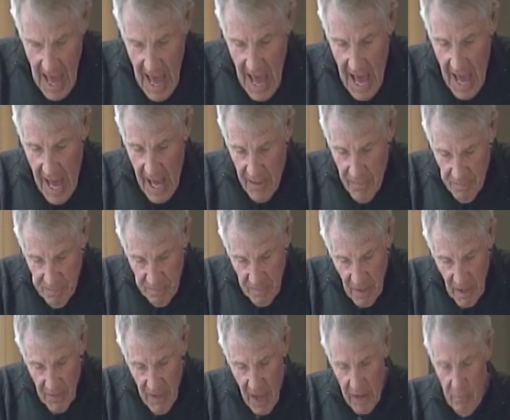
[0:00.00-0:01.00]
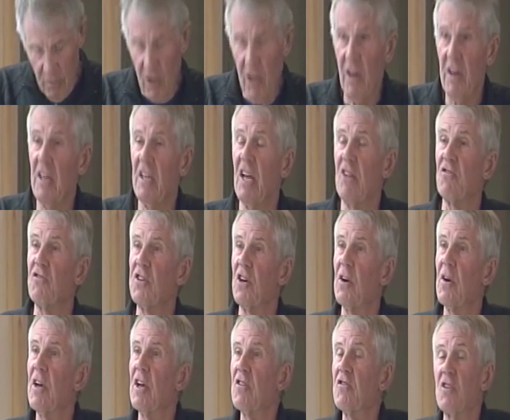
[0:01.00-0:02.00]
And then we're going to get
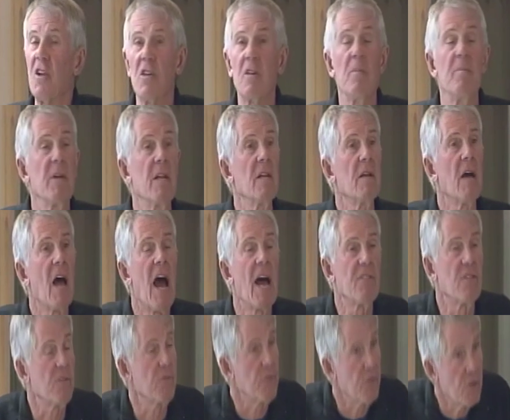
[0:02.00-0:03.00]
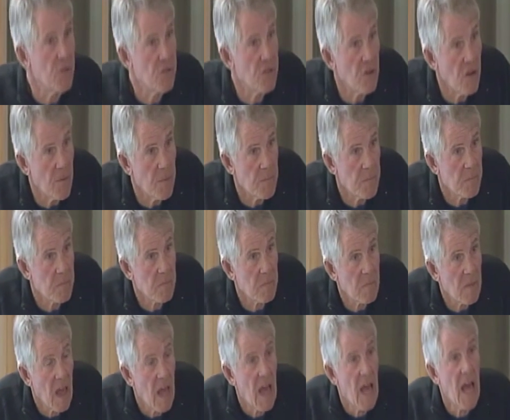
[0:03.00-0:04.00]
serious, look a bit at the future,
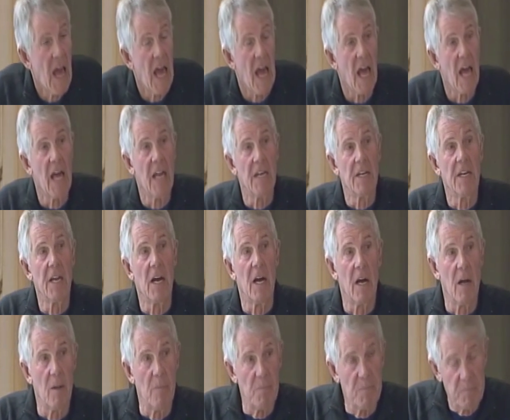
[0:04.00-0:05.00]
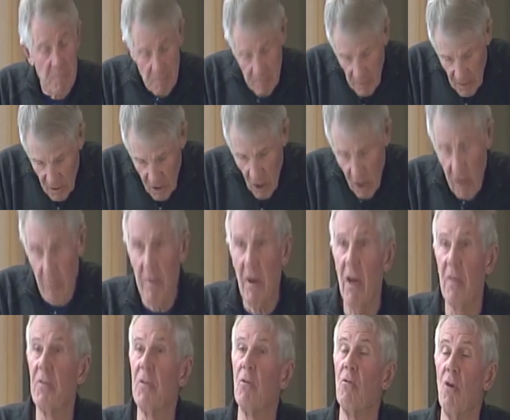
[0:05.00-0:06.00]
and um, talk
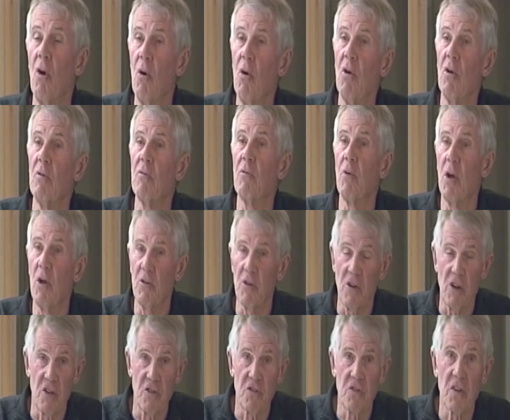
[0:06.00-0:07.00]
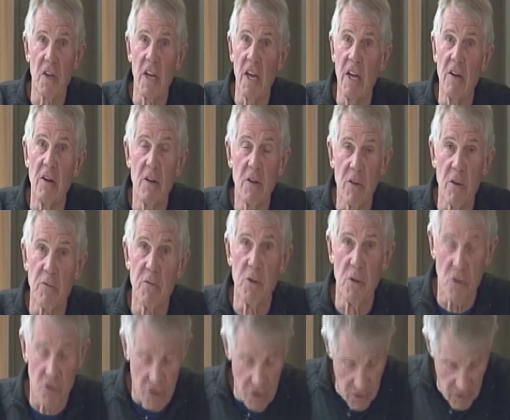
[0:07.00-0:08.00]
about the role of wilderness in the
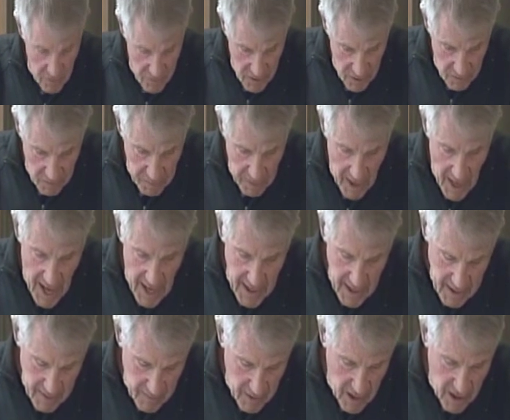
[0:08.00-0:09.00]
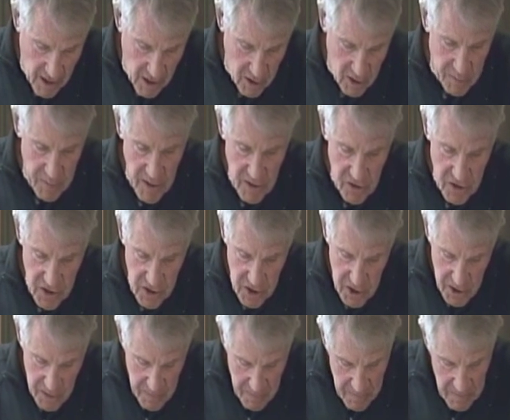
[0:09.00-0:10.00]
future of this planet and our species.